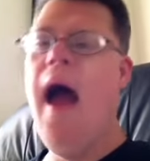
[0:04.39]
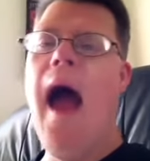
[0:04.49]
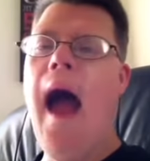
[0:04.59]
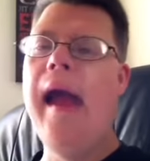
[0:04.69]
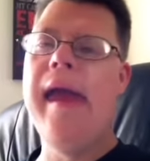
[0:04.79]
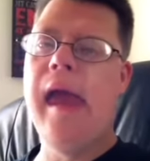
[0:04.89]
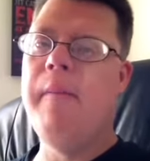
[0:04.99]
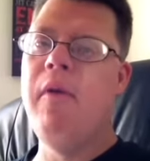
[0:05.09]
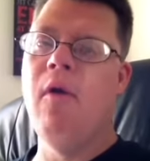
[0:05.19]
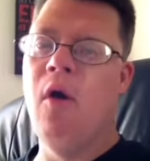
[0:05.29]
I
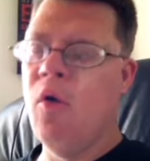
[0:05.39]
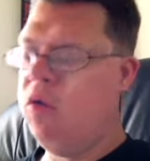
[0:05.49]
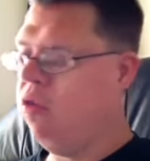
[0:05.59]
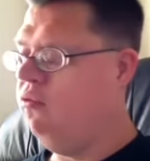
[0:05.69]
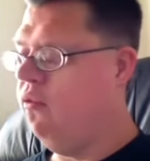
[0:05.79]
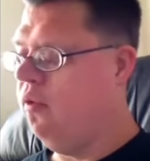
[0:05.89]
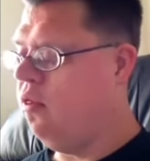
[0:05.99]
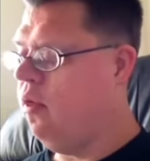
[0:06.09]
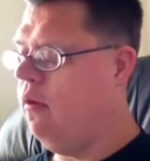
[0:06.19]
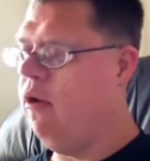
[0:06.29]
am your host for this
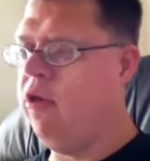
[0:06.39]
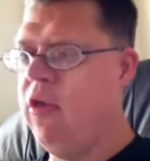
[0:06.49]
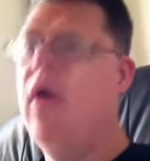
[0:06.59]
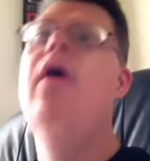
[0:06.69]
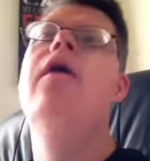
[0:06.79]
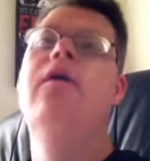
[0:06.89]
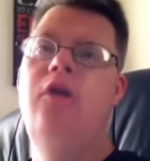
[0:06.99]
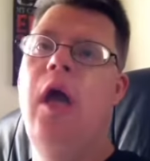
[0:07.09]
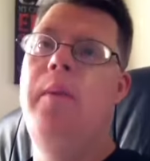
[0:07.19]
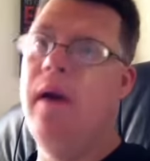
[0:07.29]
series,
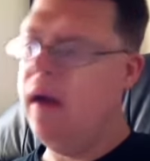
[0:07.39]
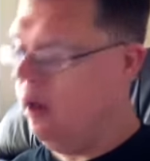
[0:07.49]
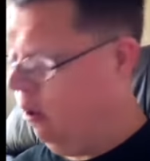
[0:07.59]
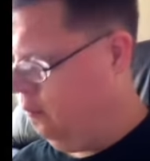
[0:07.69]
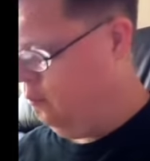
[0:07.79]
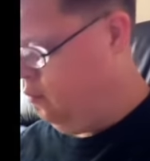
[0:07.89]
Jay Potter.